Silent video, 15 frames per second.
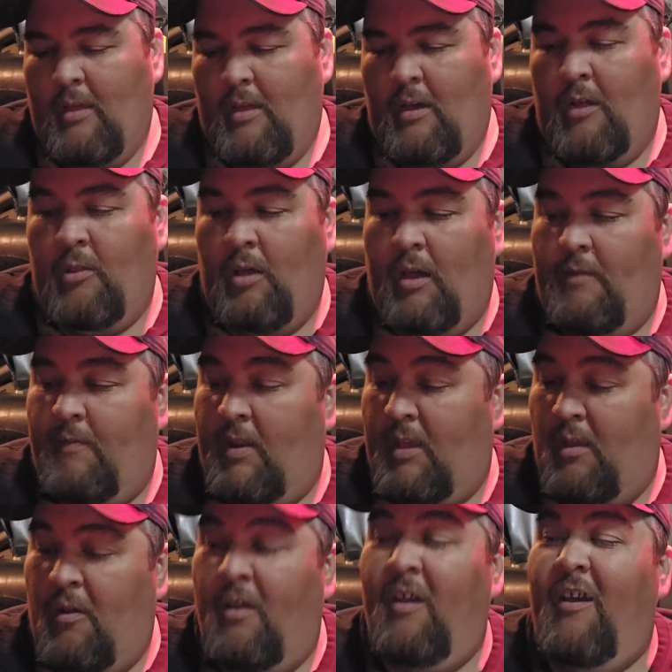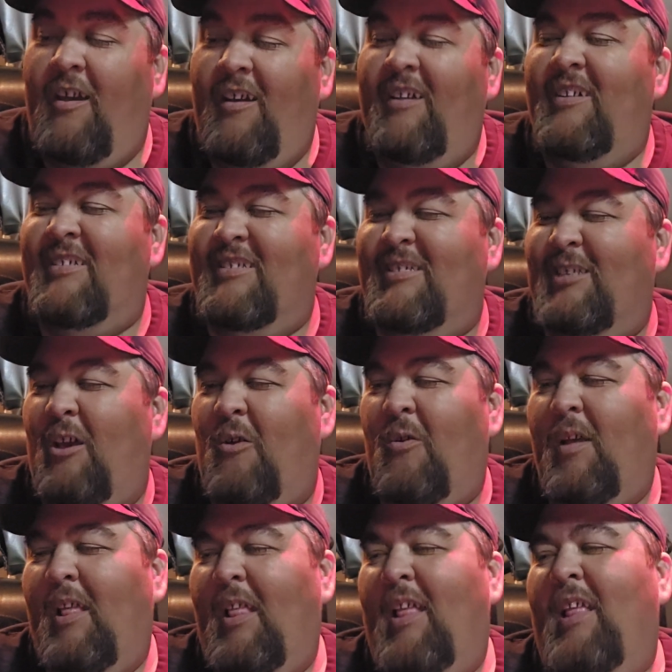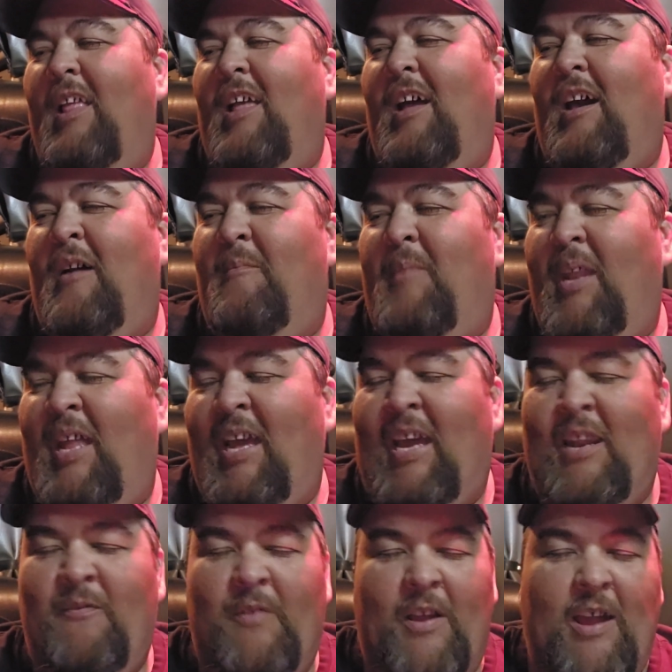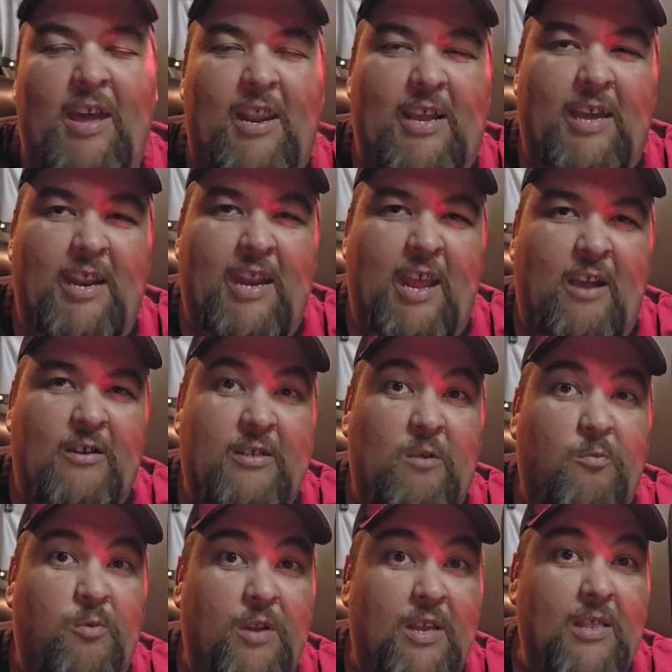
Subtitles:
a lot of video. So, and I got to figure out how to cut it down because I've